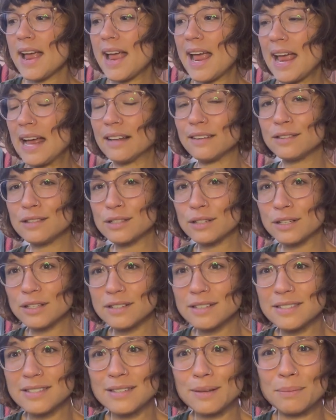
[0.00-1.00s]

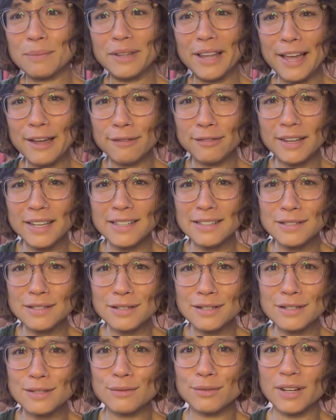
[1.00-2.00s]
answers, some life
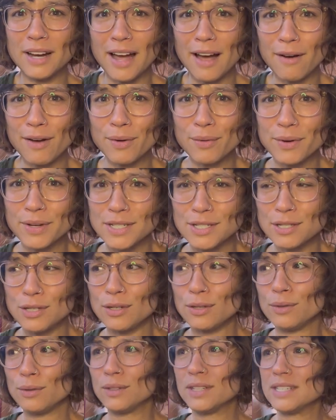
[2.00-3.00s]
answers for how I want
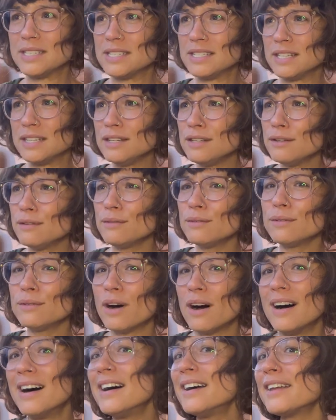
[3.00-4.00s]
to continue
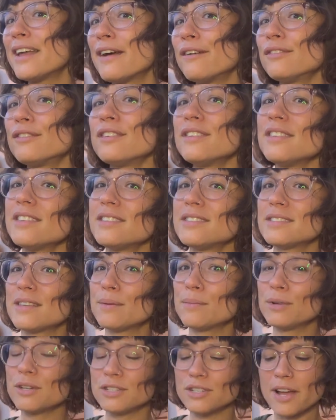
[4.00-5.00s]
on after the
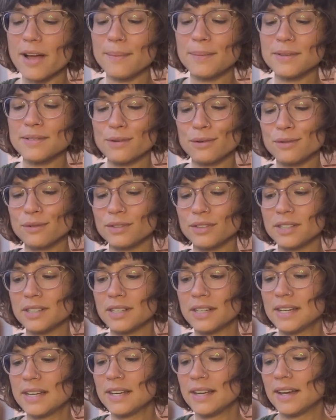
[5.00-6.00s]
summer job is over